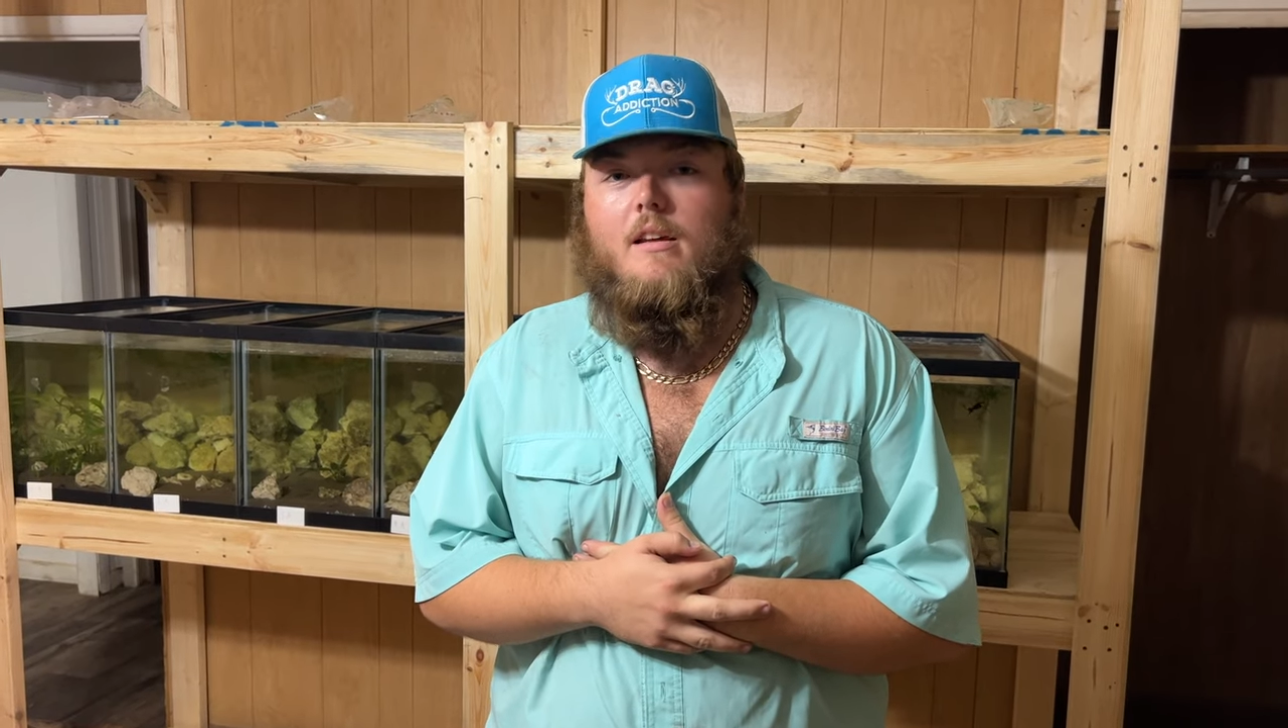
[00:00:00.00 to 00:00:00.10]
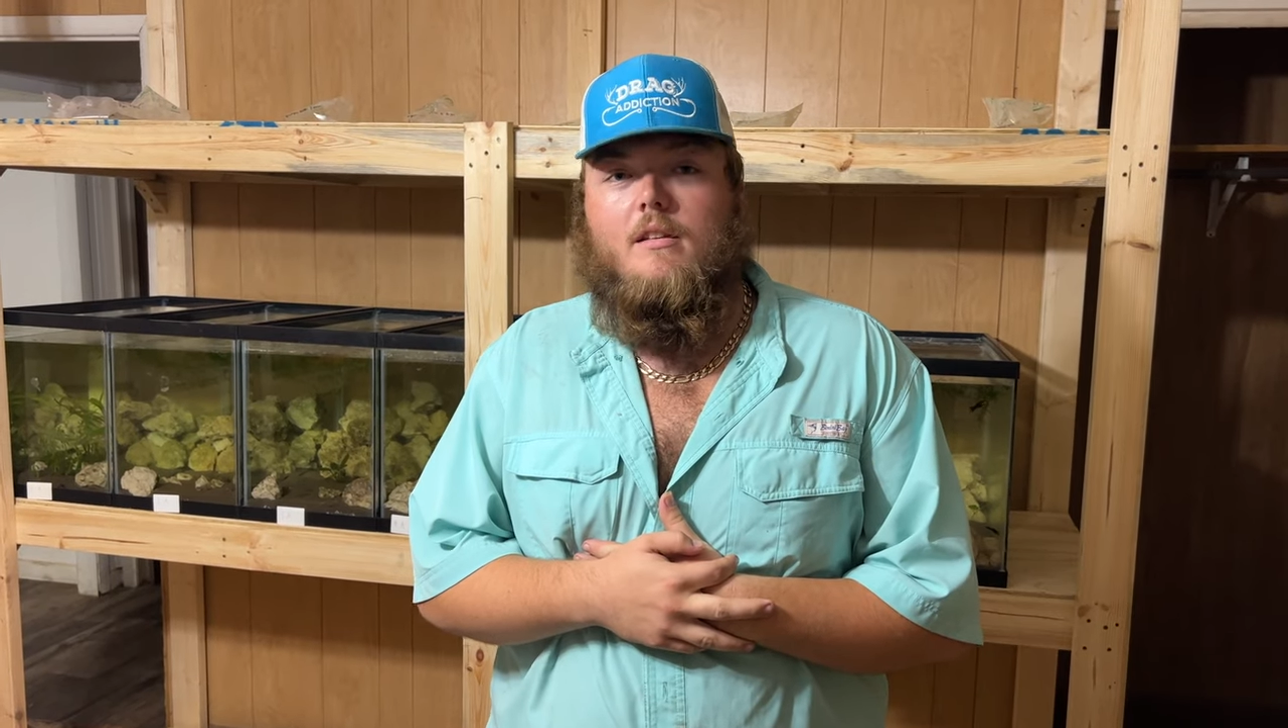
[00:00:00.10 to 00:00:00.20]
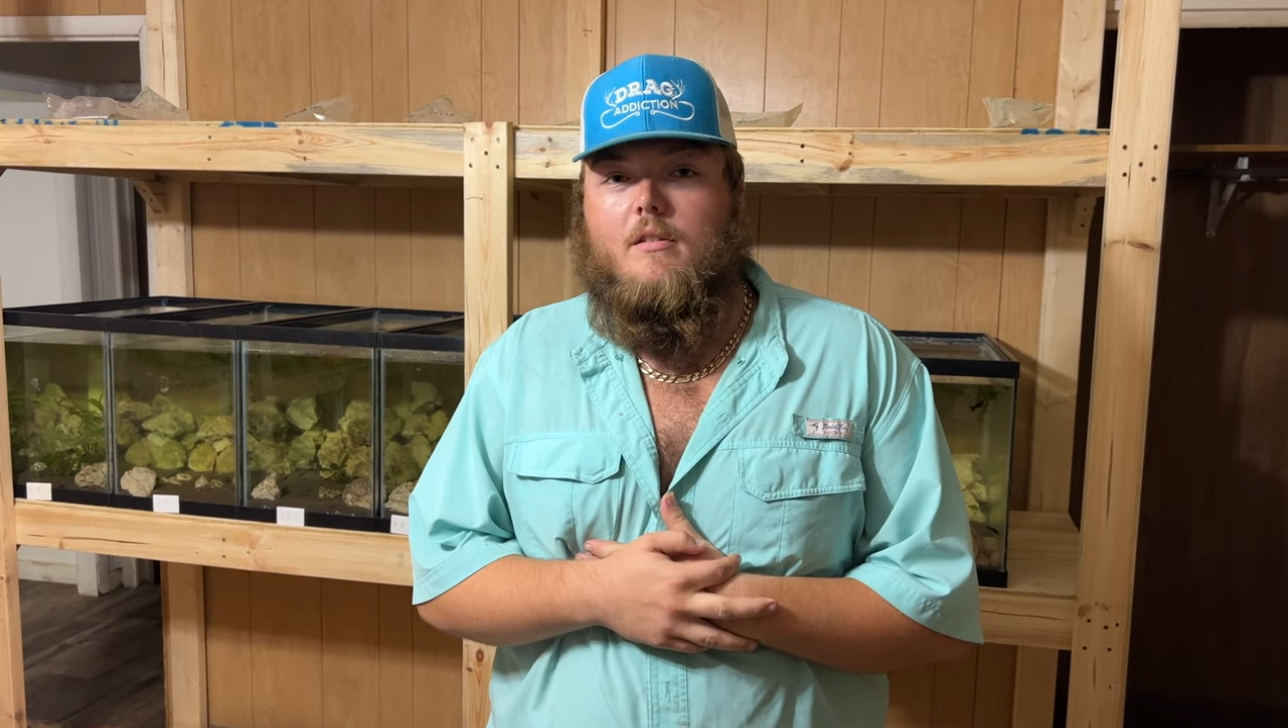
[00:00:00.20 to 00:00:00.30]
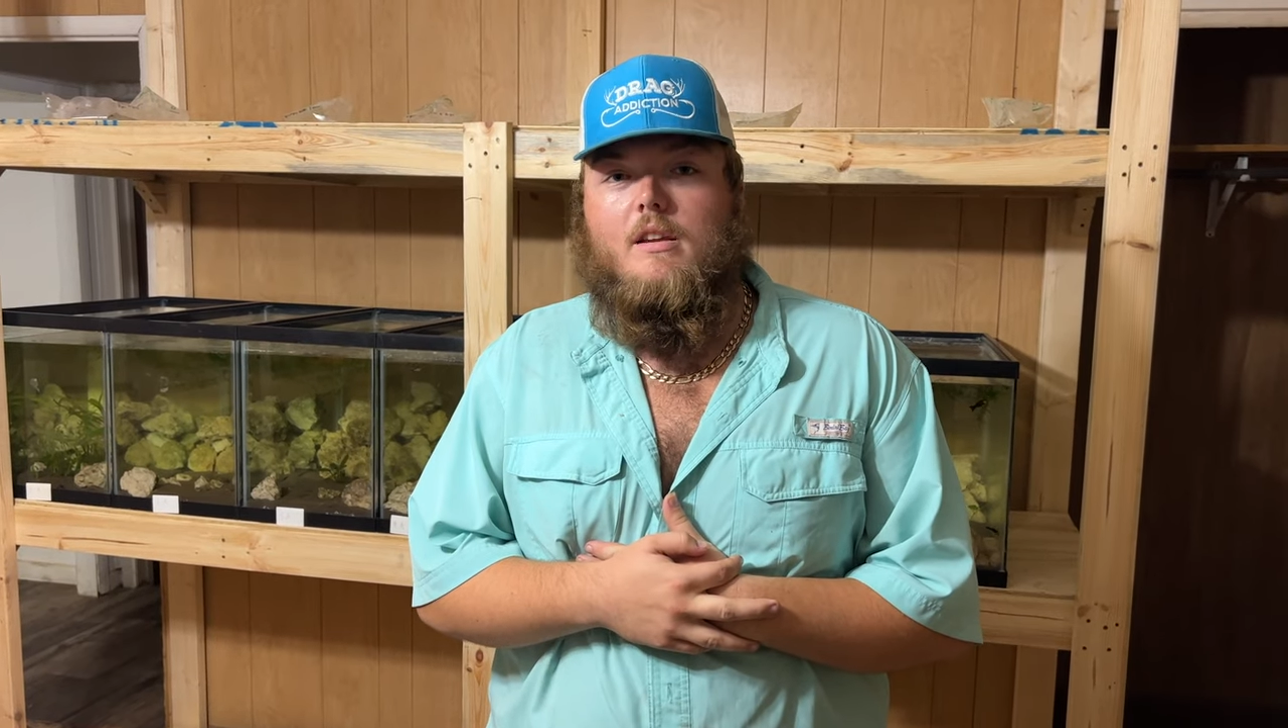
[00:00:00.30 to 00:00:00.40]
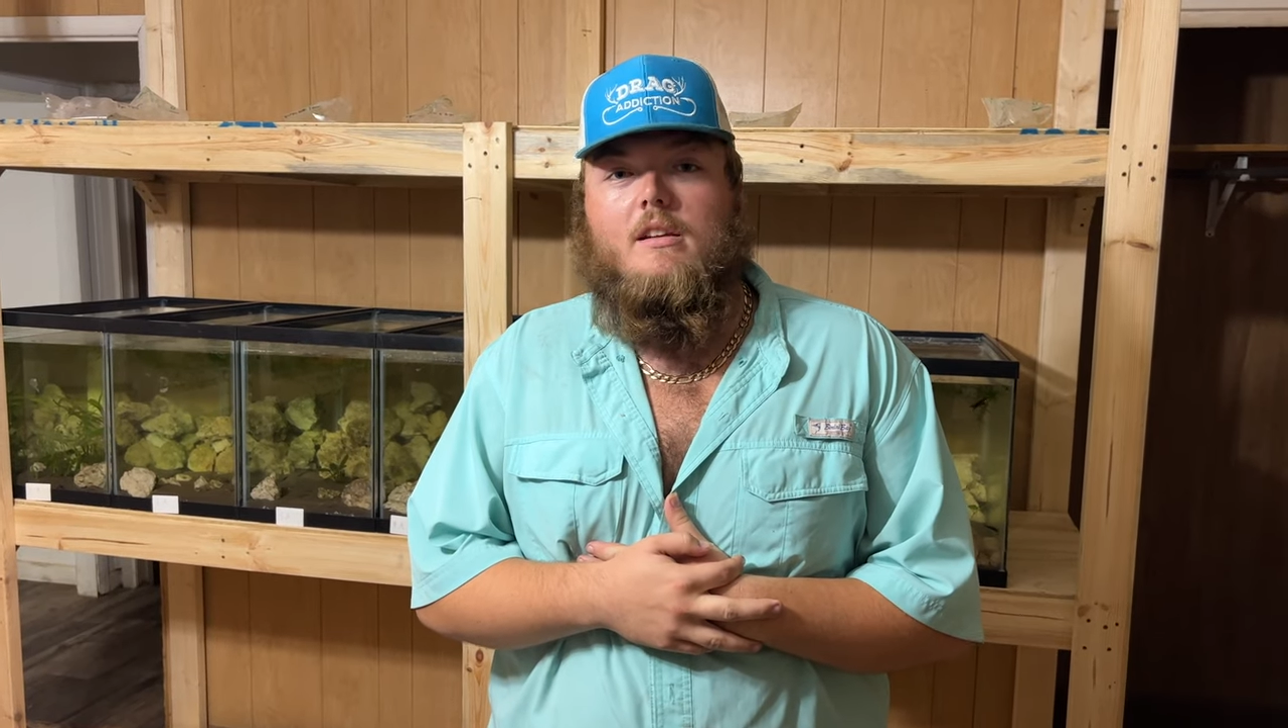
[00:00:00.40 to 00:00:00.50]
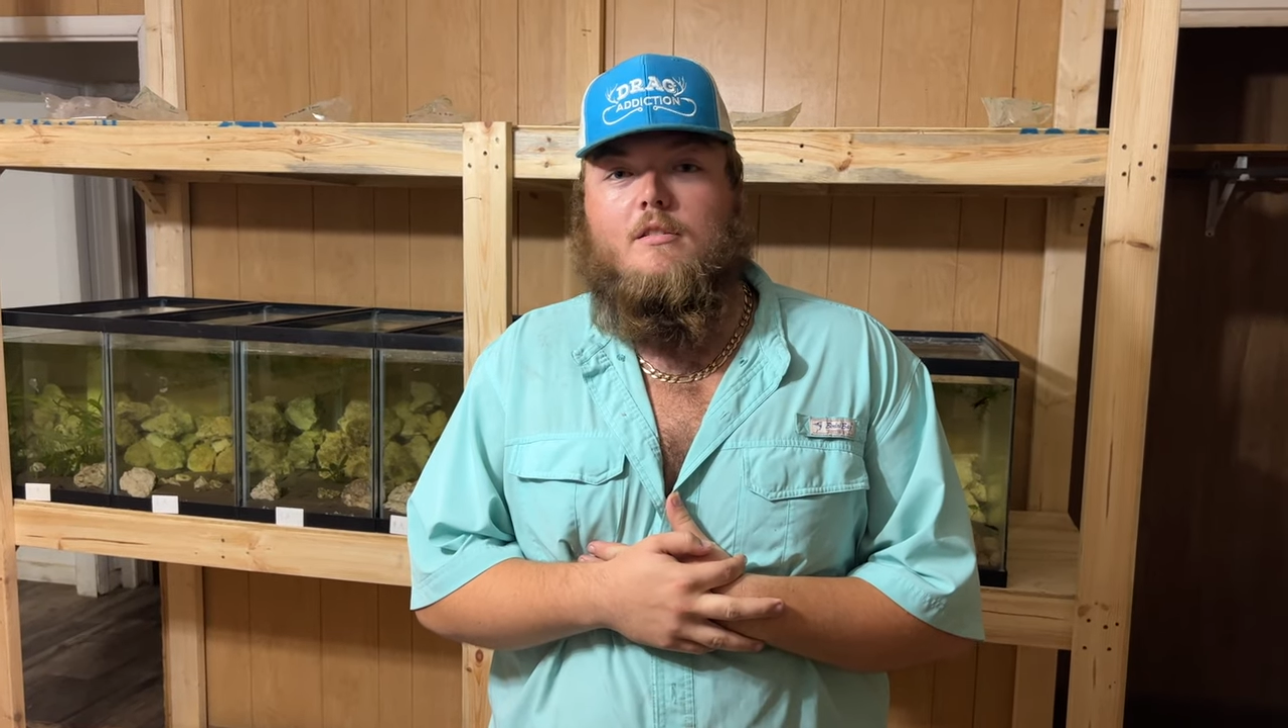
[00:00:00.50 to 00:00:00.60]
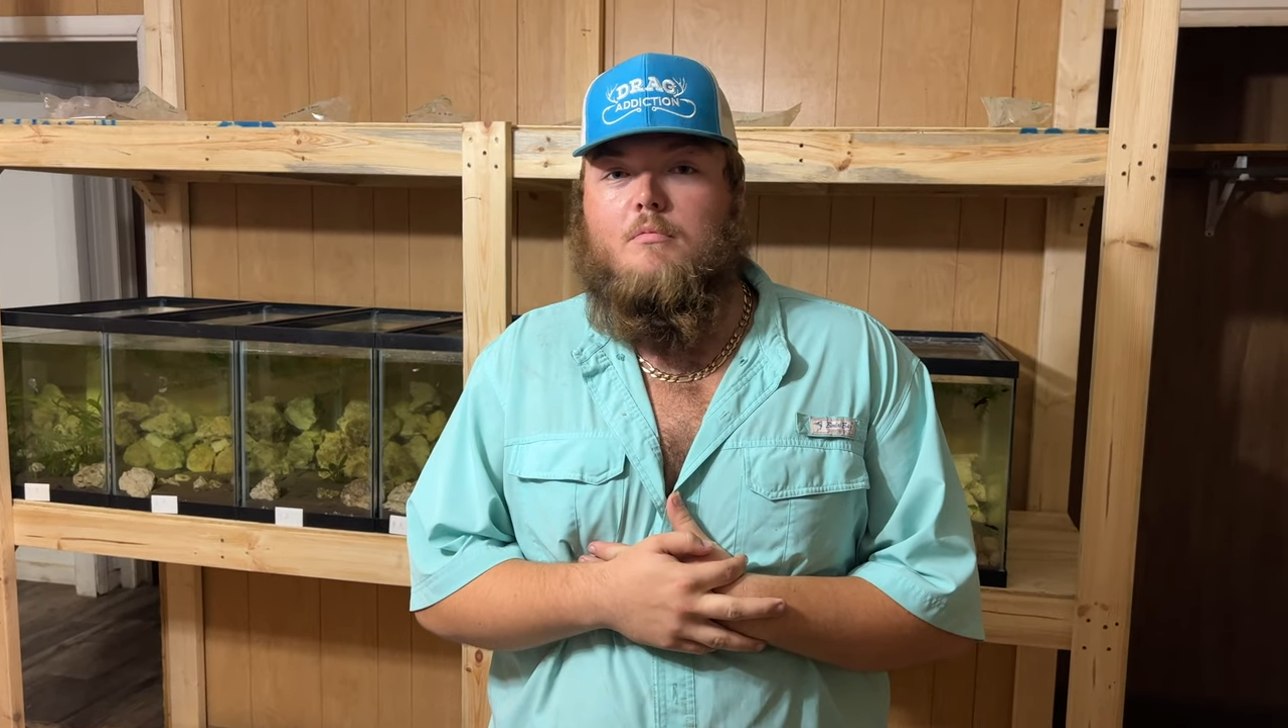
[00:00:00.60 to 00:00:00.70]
there is,